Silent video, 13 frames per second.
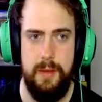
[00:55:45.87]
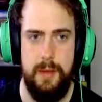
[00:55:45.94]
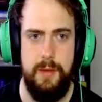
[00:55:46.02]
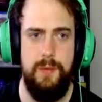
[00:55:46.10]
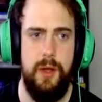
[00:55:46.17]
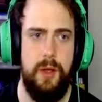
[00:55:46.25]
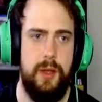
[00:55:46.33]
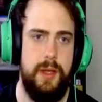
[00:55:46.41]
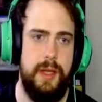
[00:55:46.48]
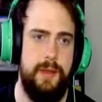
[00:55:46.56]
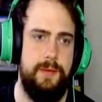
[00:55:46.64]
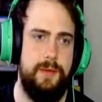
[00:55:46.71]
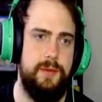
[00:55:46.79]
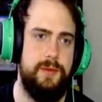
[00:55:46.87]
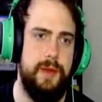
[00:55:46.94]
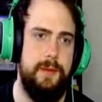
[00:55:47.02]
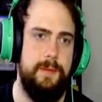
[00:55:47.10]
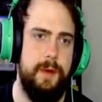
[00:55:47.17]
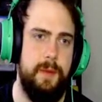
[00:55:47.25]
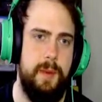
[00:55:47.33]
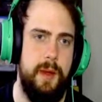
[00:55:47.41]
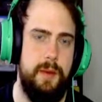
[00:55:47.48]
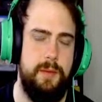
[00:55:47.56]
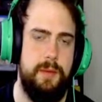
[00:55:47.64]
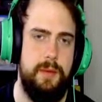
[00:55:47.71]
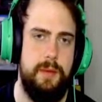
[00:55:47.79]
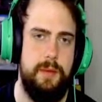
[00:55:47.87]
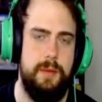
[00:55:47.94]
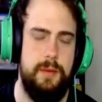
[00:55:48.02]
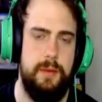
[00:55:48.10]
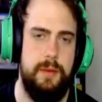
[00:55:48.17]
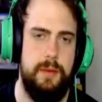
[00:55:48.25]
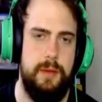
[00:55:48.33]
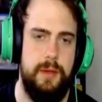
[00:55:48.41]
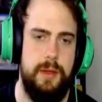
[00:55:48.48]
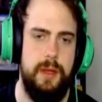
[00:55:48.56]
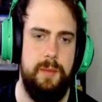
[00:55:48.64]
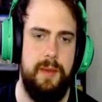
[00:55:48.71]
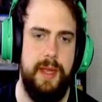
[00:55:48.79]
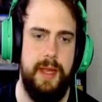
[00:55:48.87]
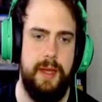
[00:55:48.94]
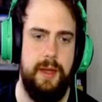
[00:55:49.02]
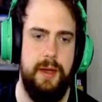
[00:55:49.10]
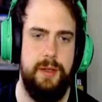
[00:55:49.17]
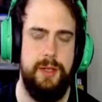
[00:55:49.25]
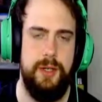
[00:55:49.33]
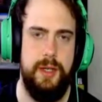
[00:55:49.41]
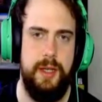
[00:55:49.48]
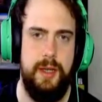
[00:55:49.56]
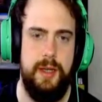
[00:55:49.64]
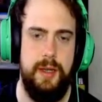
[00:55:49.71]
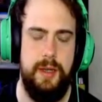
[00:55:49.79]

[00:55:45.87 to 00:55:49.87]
You've not got a Gift of Strength, Oppo. You're not playing that card, surely?